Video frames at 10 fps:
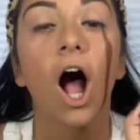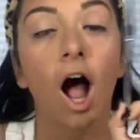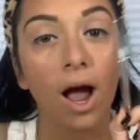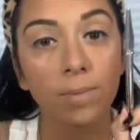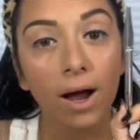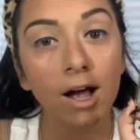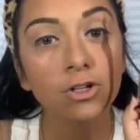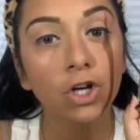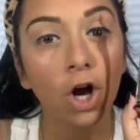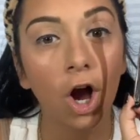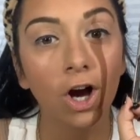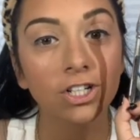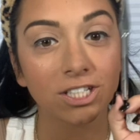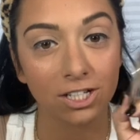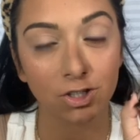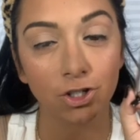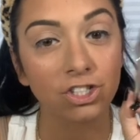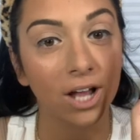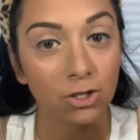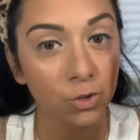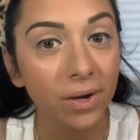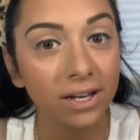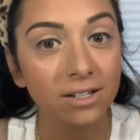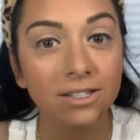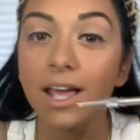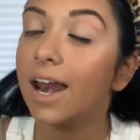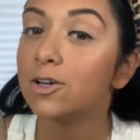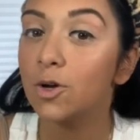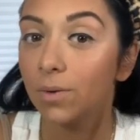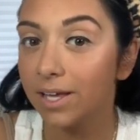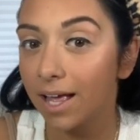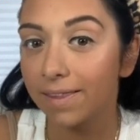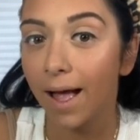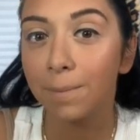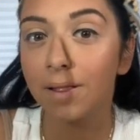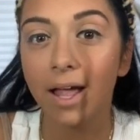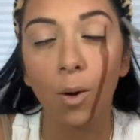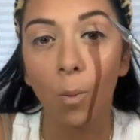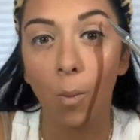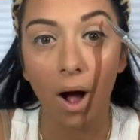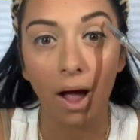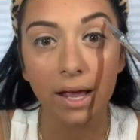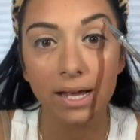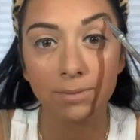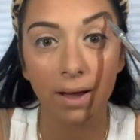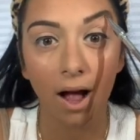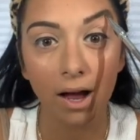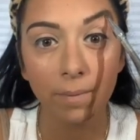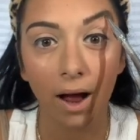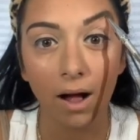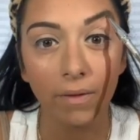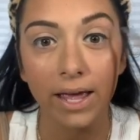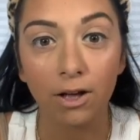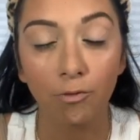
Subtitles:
Eyebrows are sisters, not twins. And I totally get that. But like, why is my eyebrow like